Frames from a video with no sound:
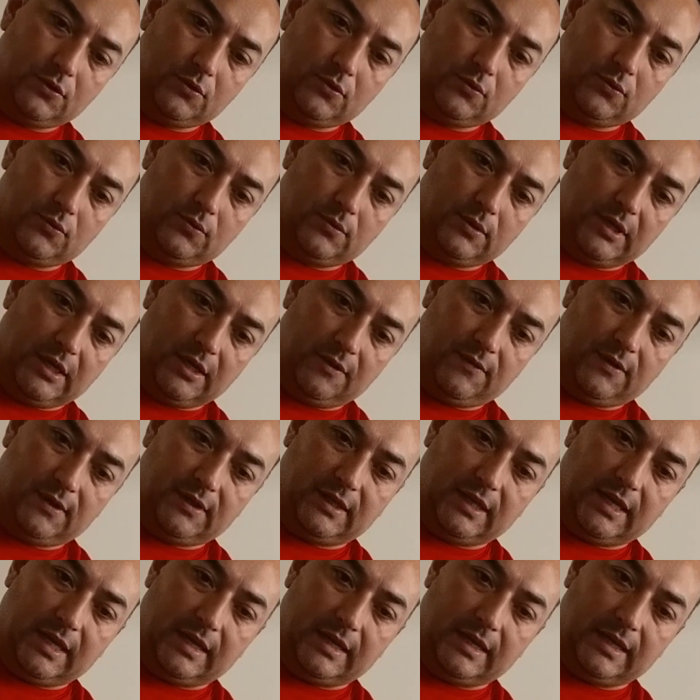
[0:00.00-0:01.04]
to give
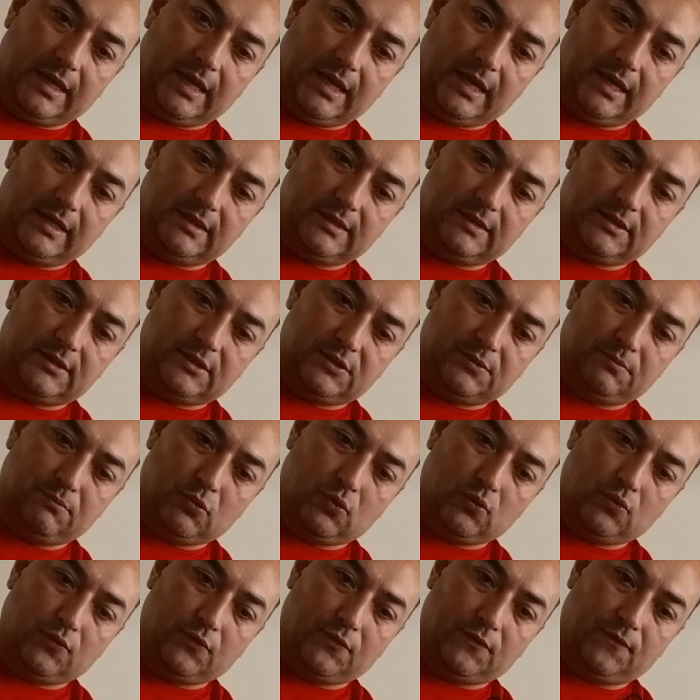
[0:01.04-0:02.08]
it that nice
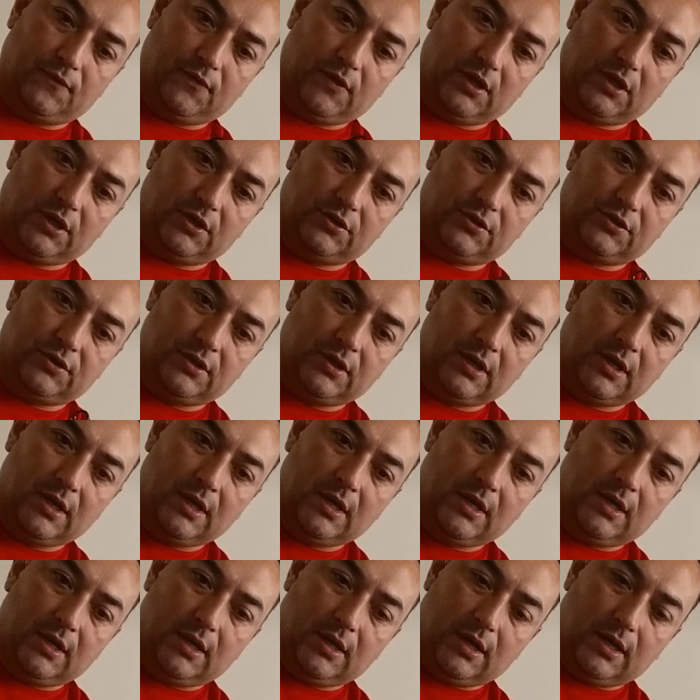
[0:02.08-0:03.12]
smooth finish,
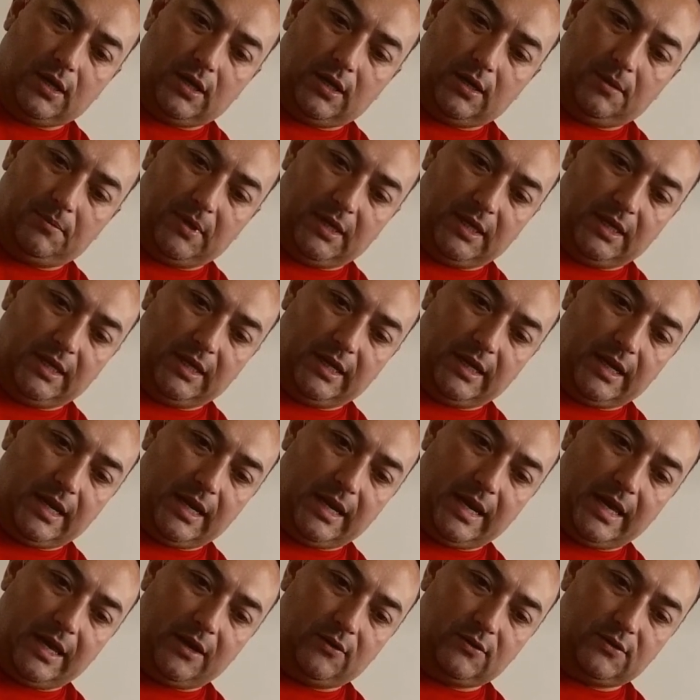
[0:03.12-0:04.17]
and it
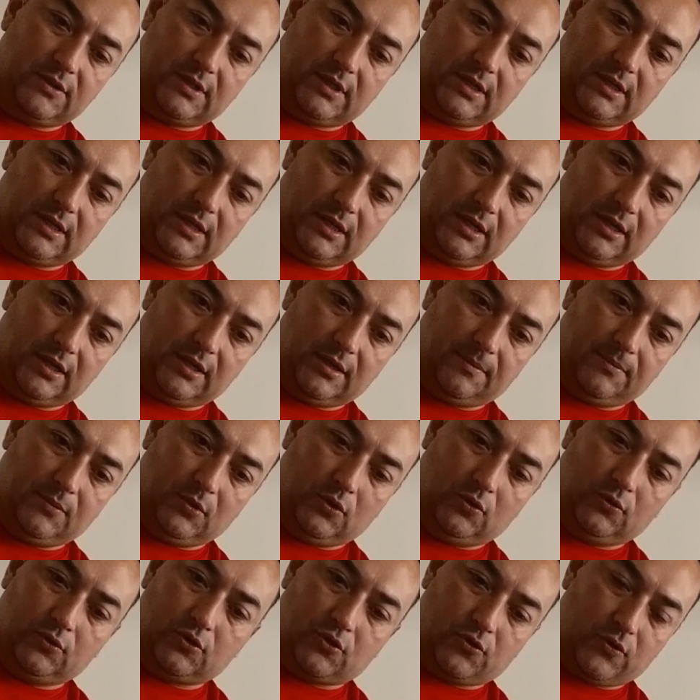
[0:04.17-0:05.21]
allows
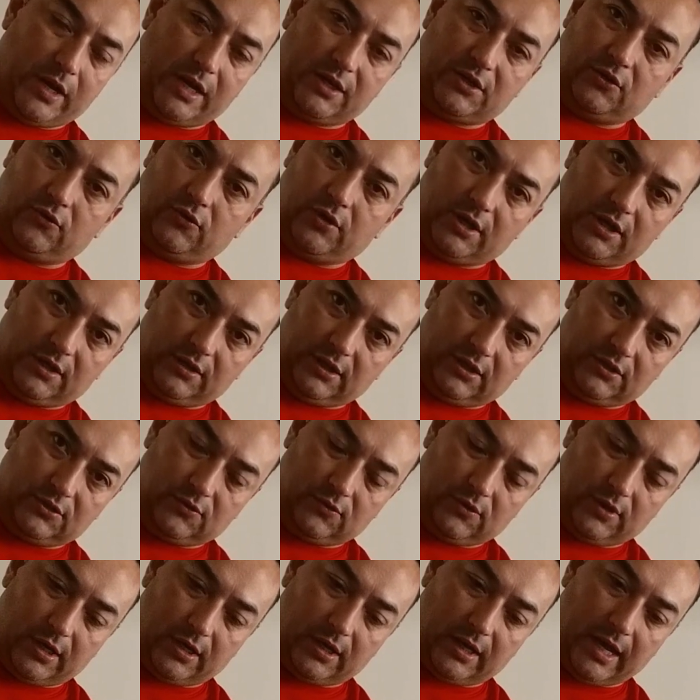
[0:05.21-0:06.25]
no scratching or
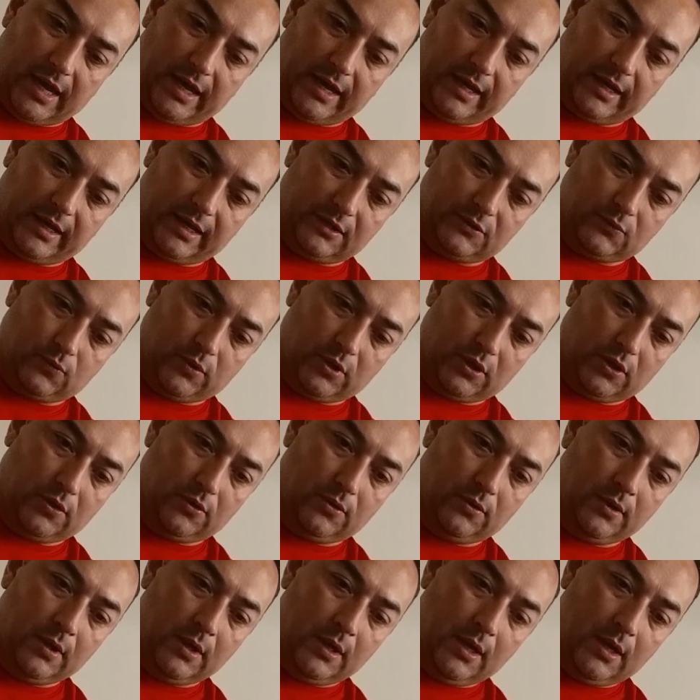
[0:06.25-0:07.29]
anything to the kayak as
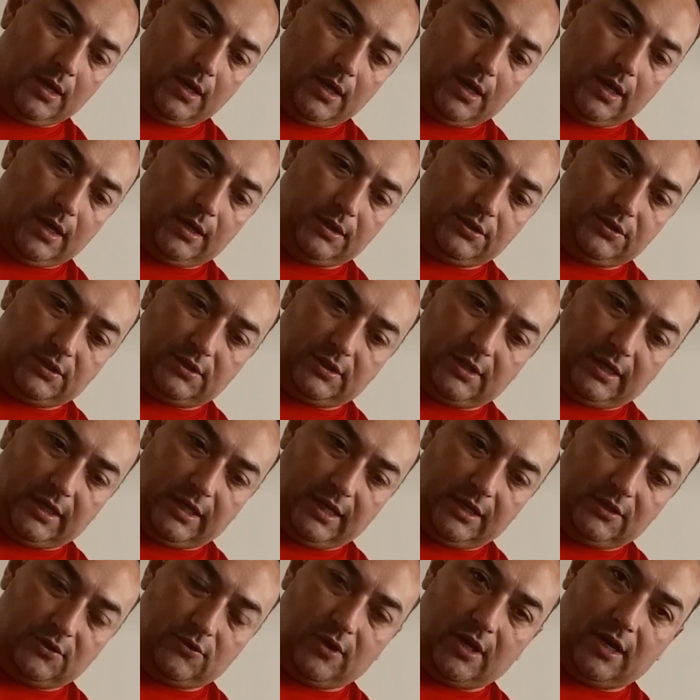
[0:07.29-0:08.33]
well, just
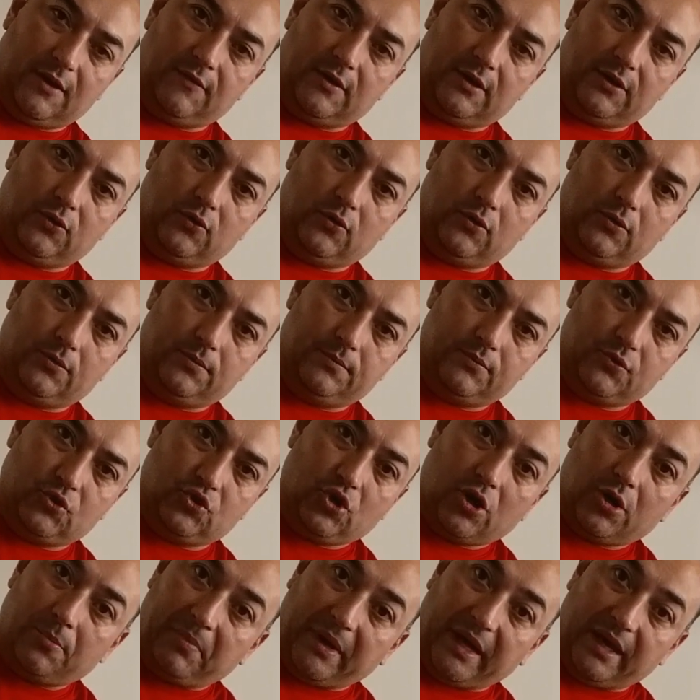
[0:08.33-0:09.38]
in case you have a little
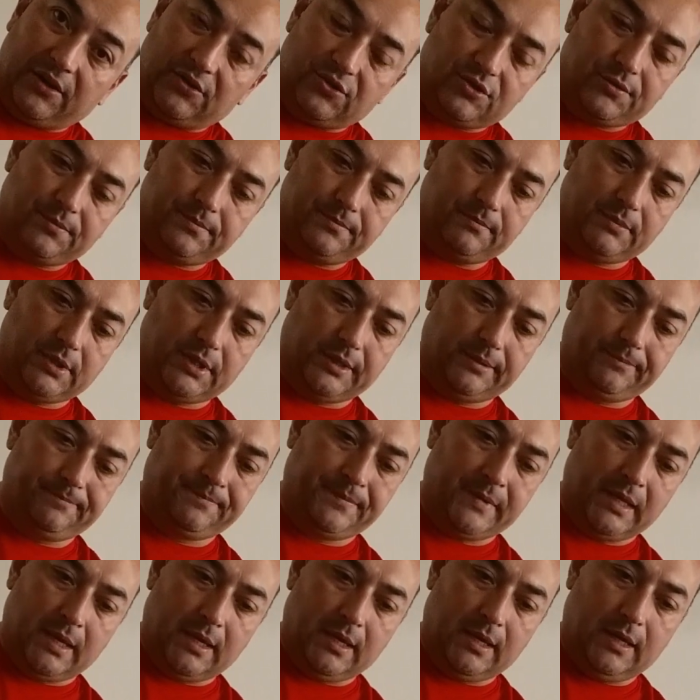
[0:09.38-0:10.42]
sharp edge.
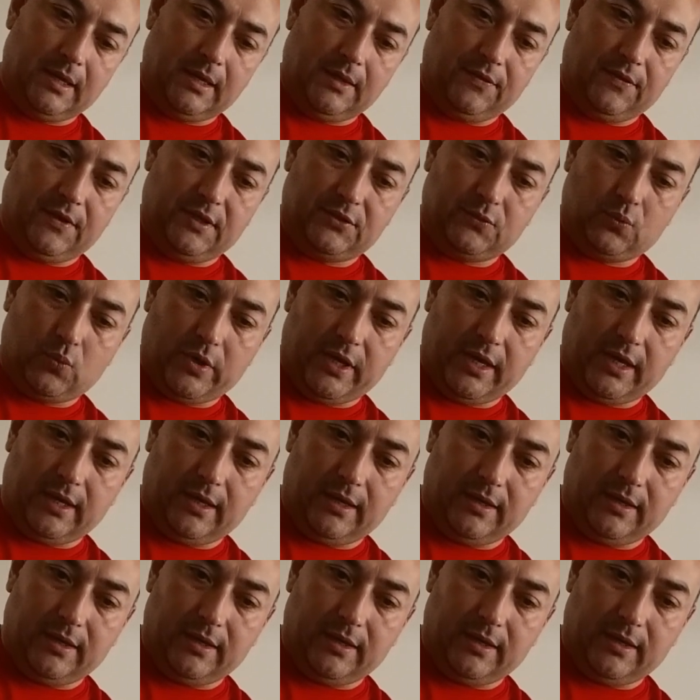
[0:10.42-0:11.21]
But this